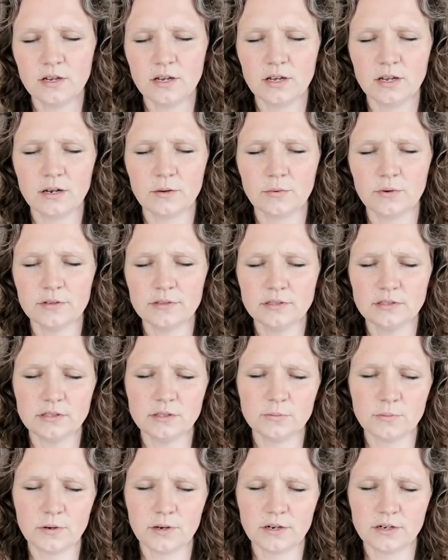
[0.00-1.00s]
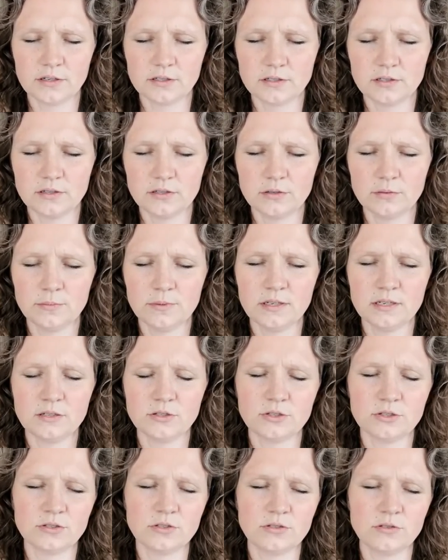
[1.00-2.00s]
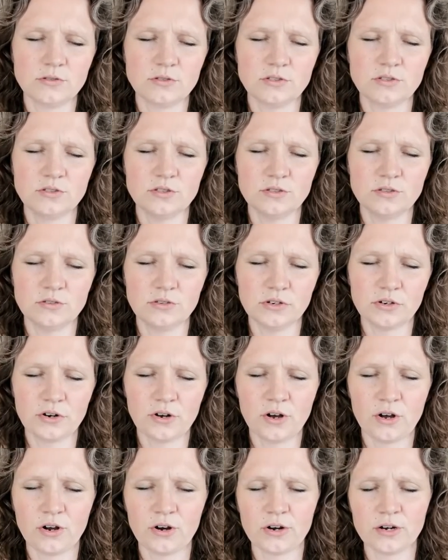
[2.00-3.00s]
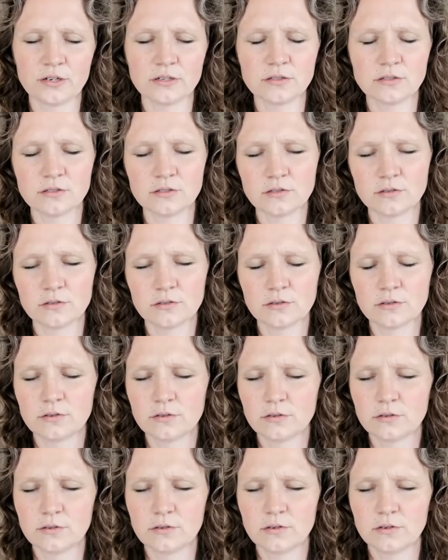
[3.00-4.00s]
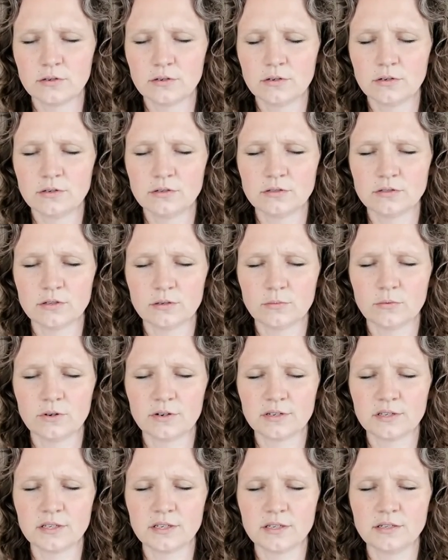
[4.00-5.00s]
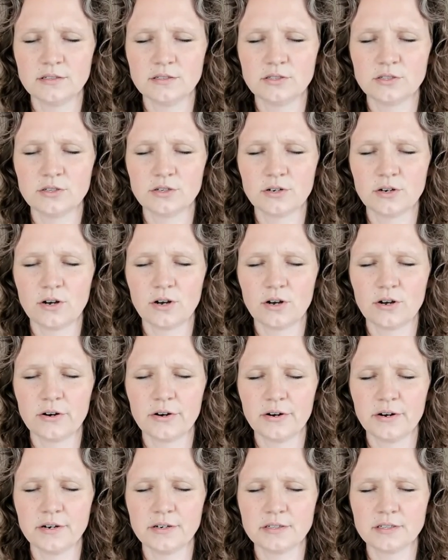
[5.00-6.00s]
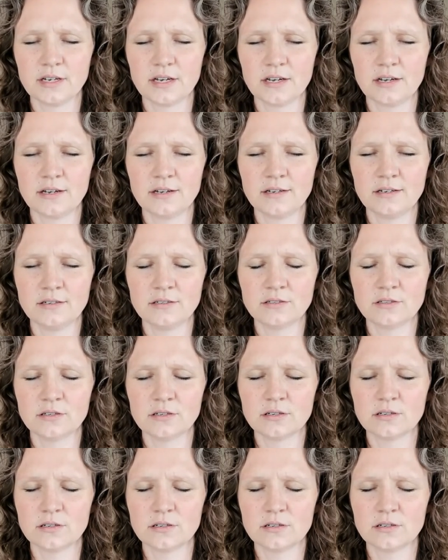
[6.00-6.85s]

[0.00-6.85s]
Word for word: And I want these parts to be introduced to your heart. So I'm walking into your heart and